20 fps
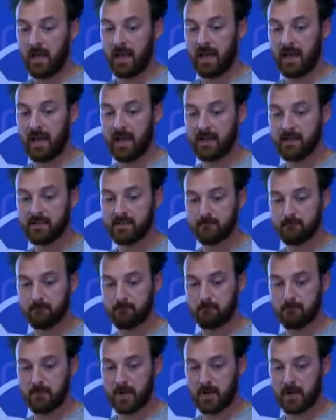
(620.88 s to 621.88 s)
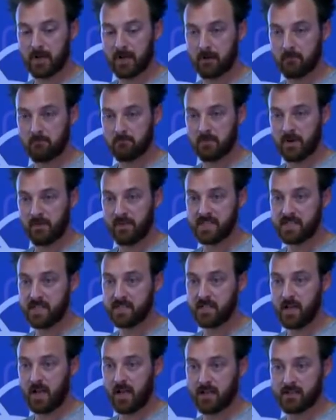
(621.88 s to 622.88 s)
And this
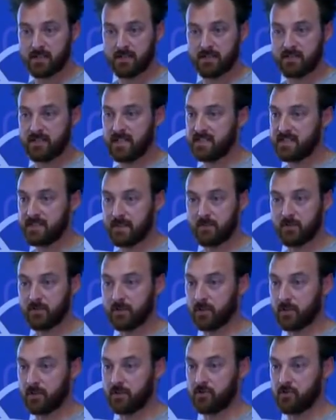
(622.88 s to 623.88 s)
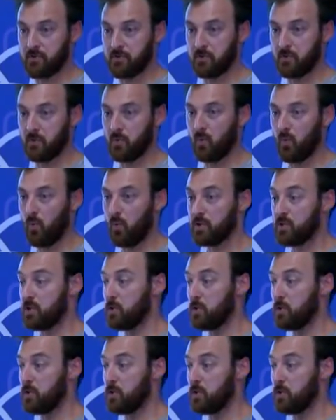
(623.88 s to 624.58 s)
is not dissimilar to what